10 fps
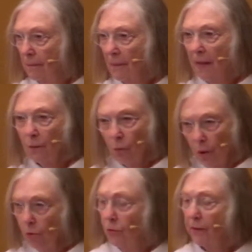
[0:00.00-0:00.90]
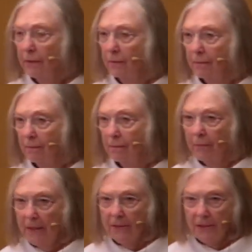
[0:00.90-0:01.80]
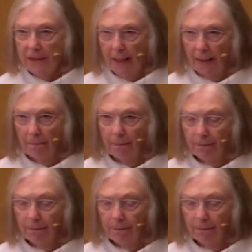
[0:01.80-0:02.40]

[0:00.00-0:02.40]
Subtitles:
It won't be the same.